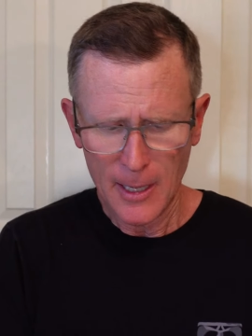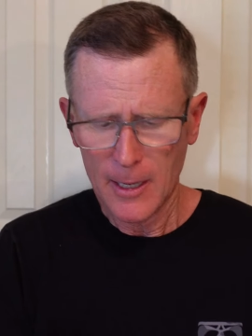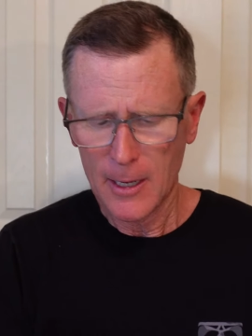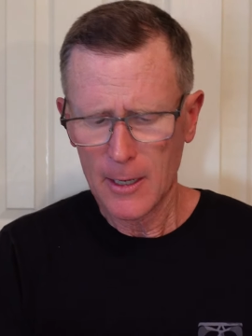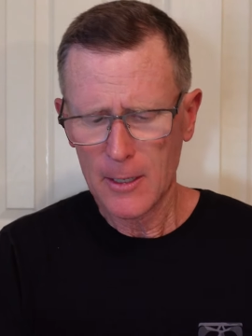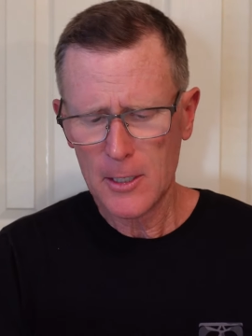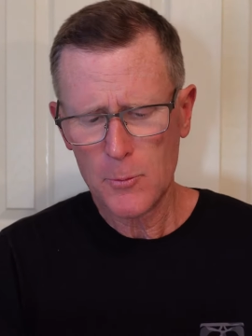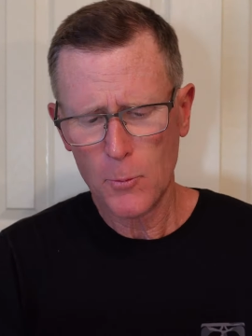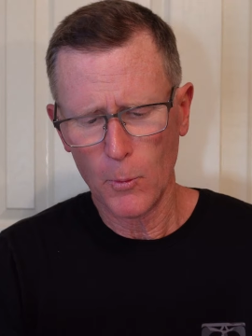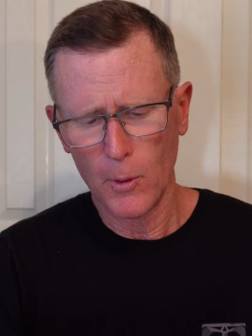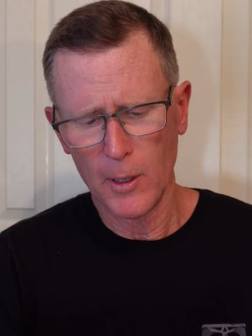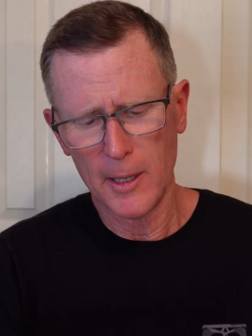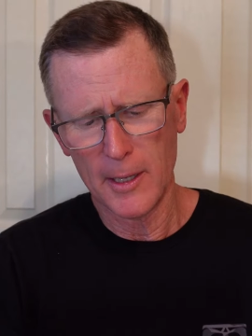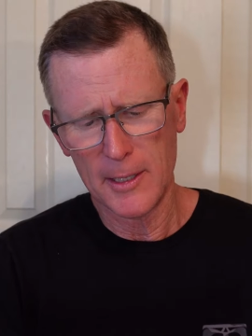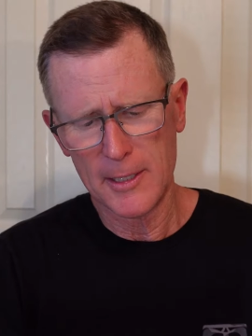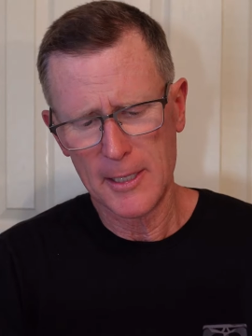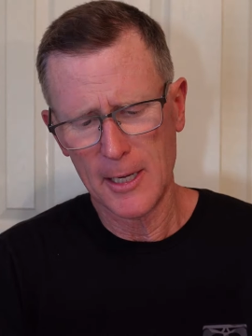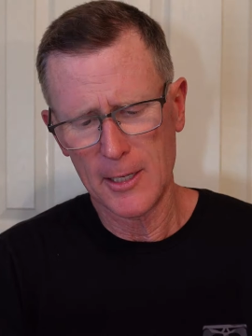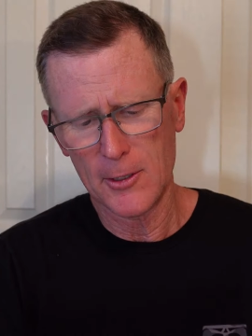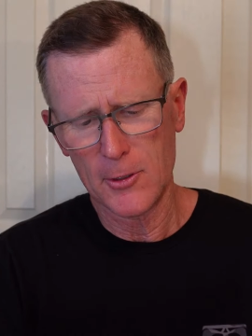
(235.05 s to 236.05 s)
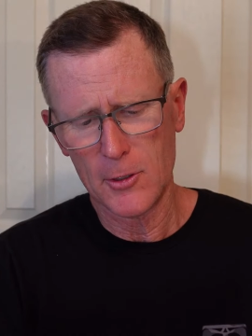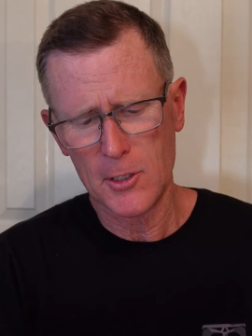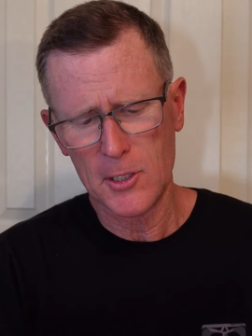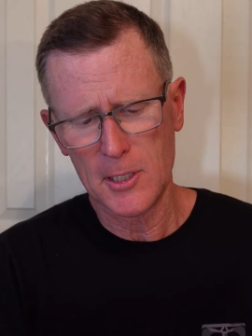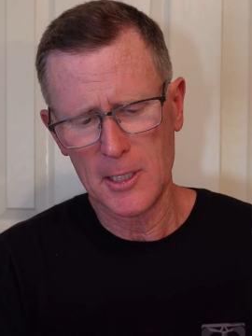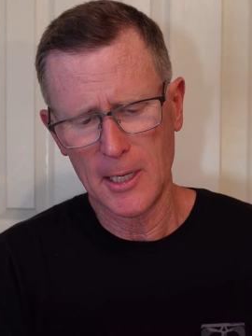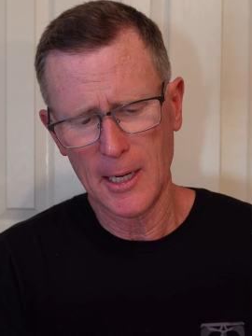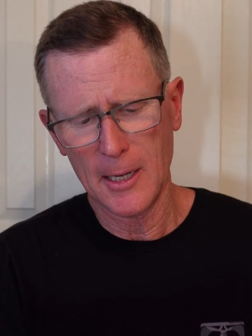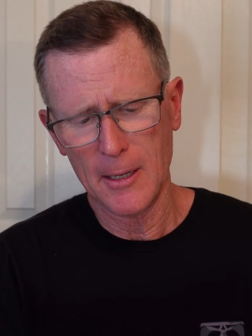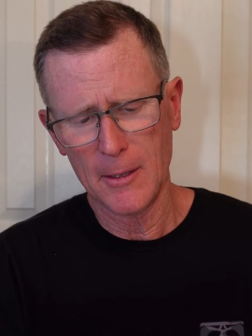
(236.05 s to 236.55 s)
Here's one that's
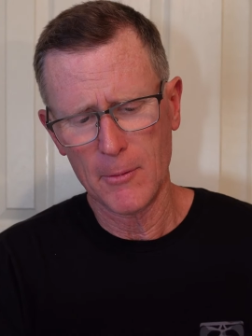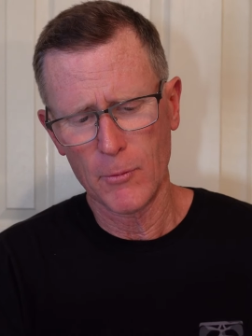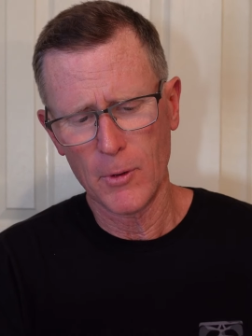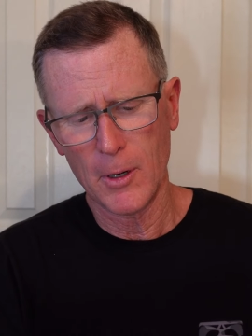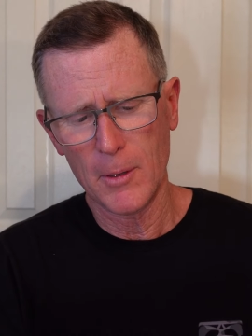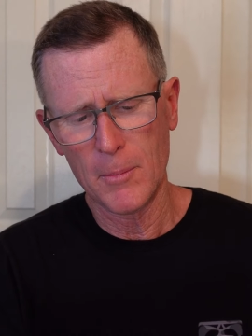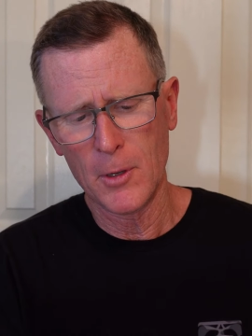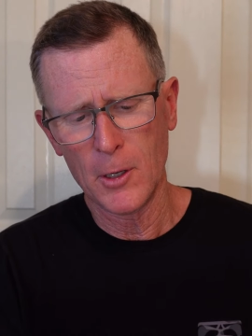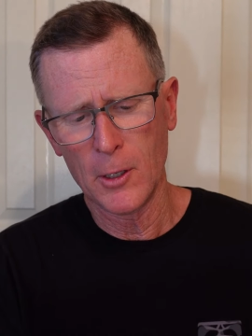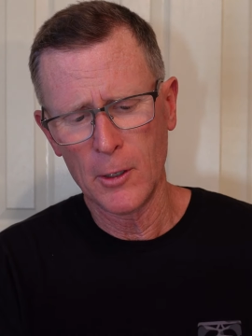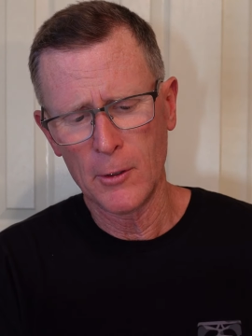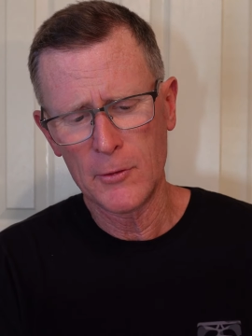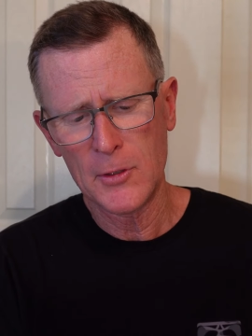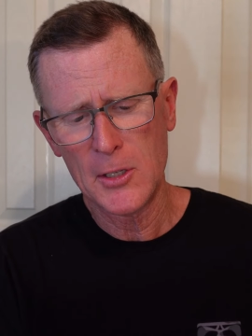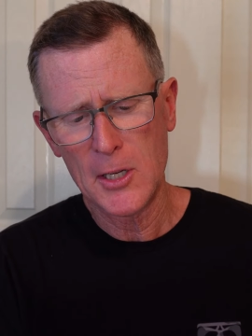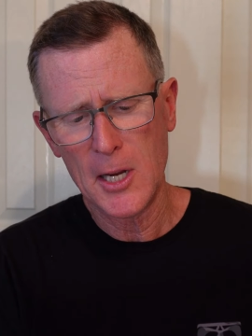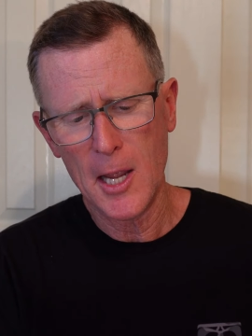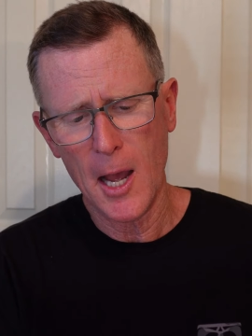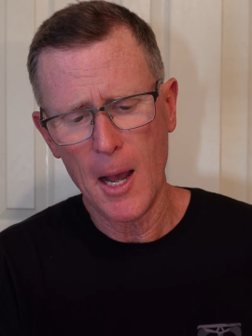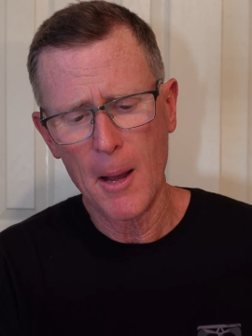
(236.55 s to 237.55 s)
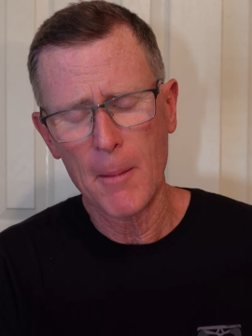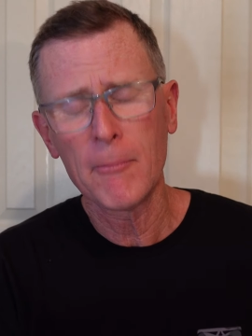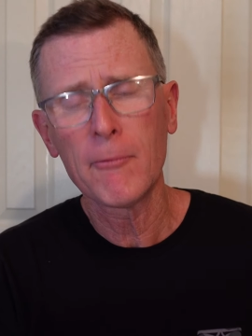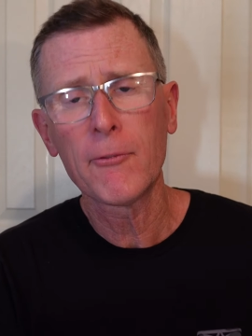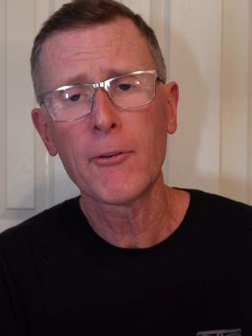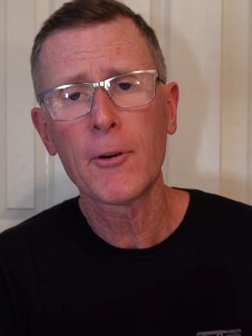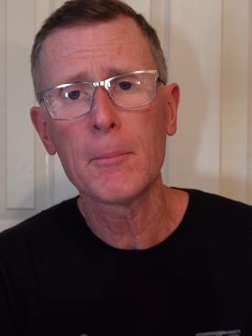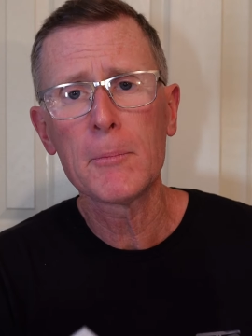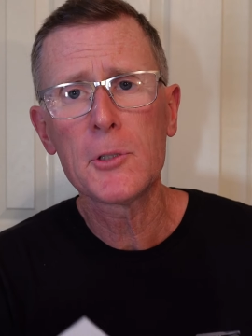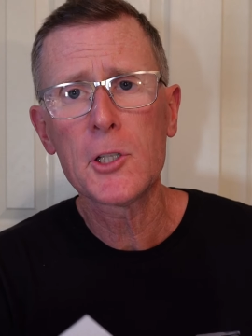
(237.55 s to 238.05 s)
interesting. Removes gum
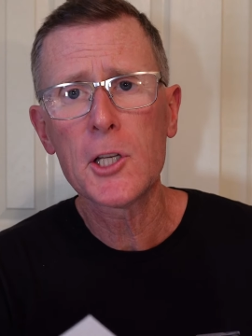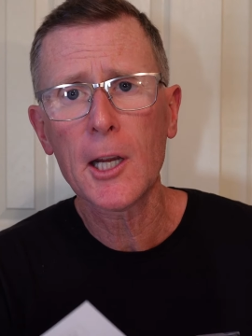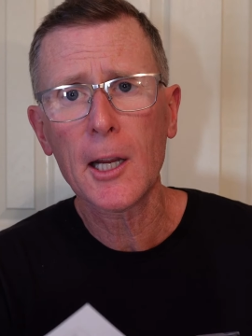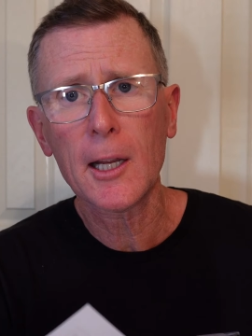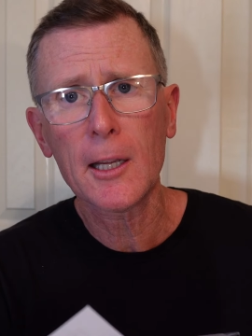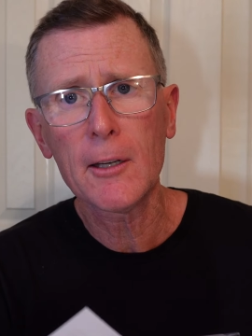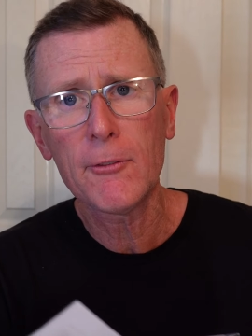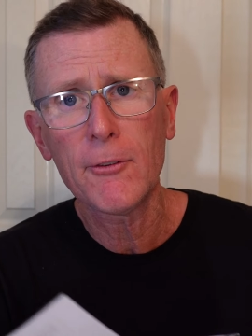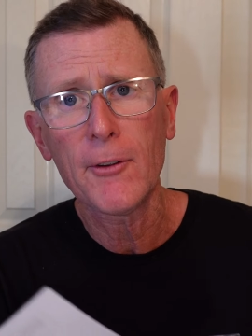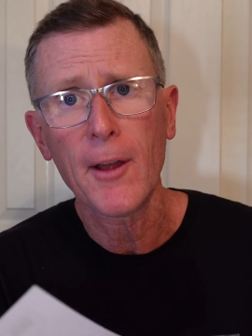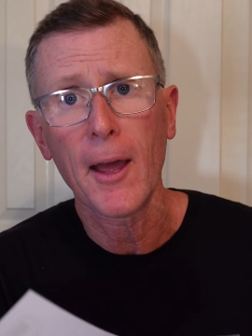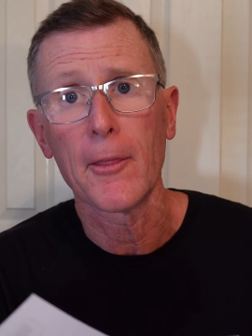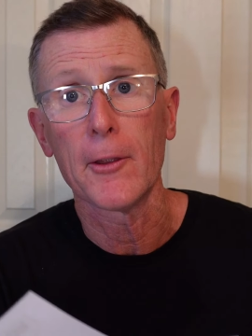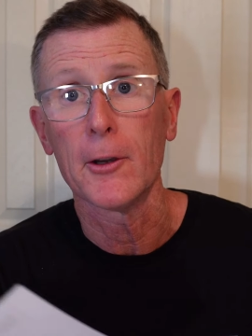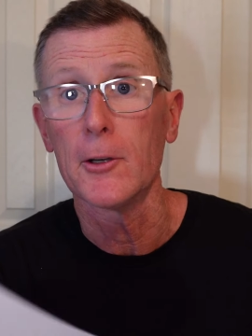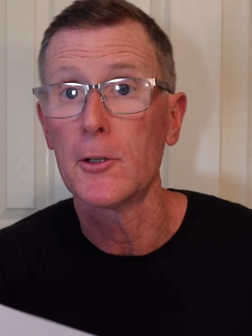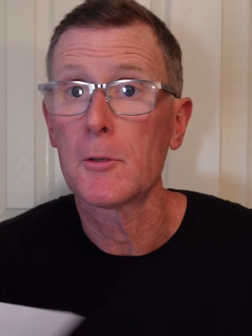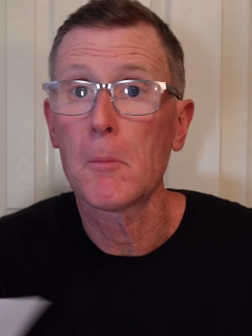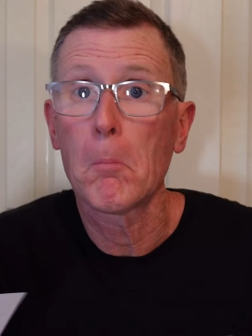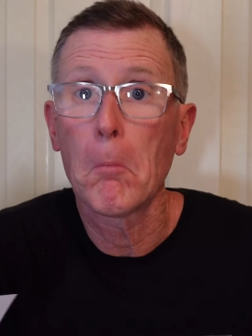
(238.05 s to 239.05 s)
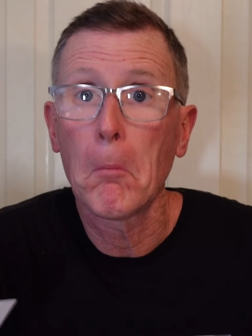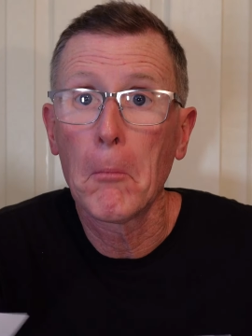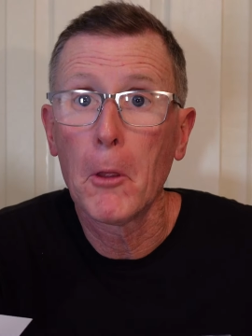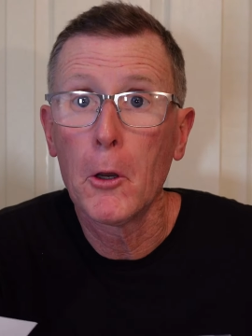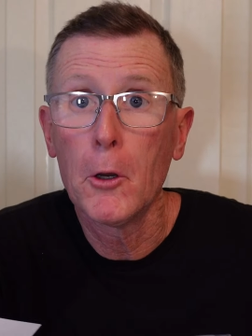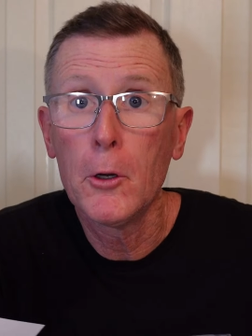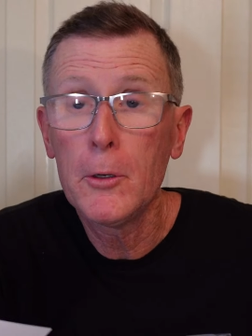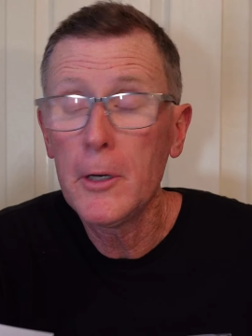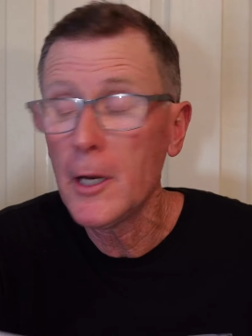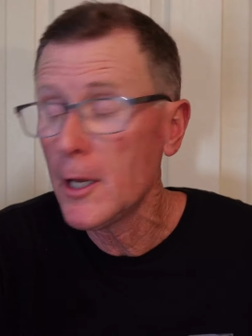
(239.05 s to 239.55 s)
from chicken feathers.
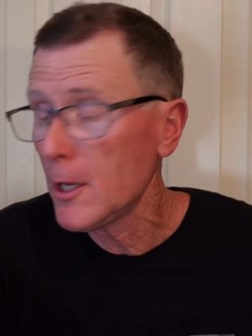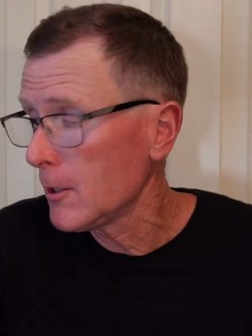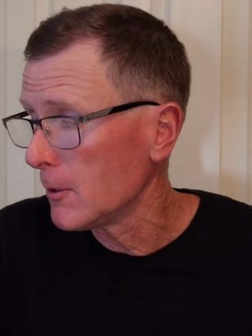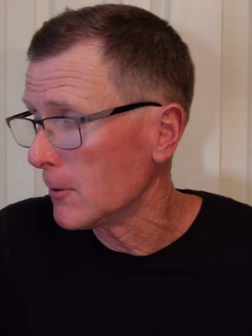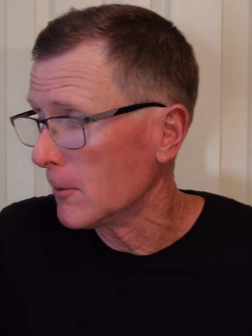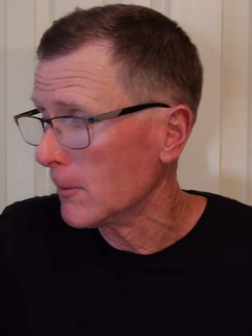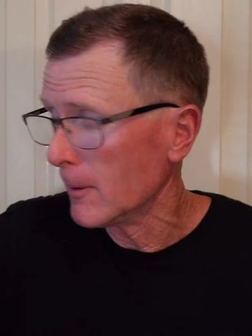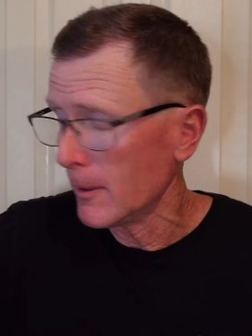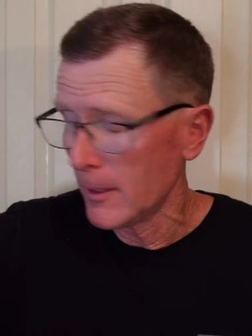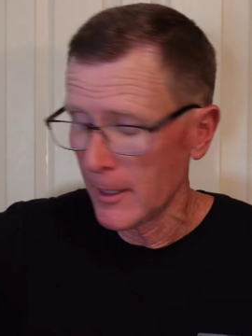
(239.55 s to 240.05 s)
Who knew?